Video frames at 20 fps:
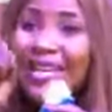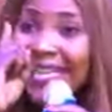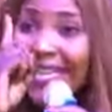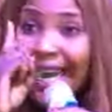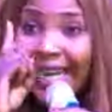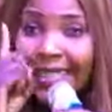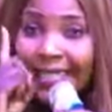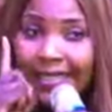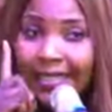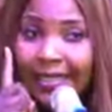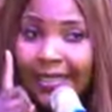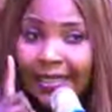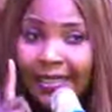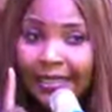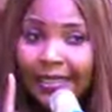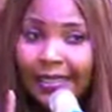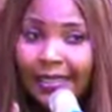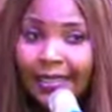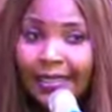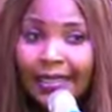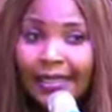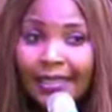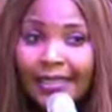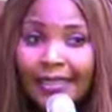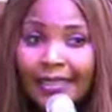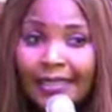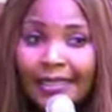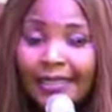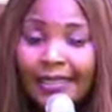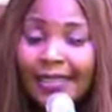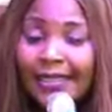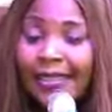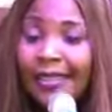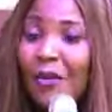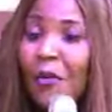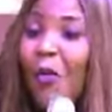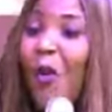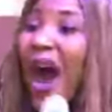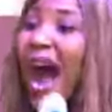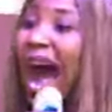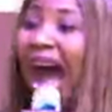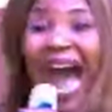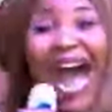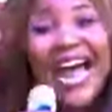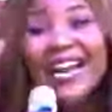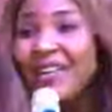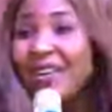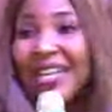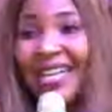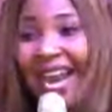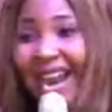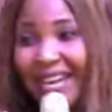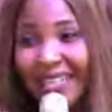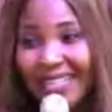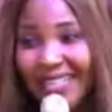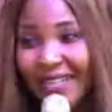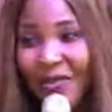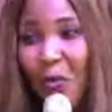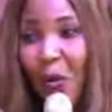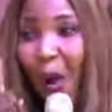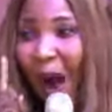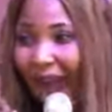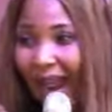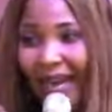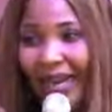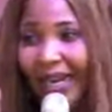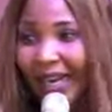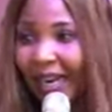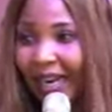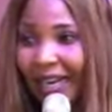date. One date, one.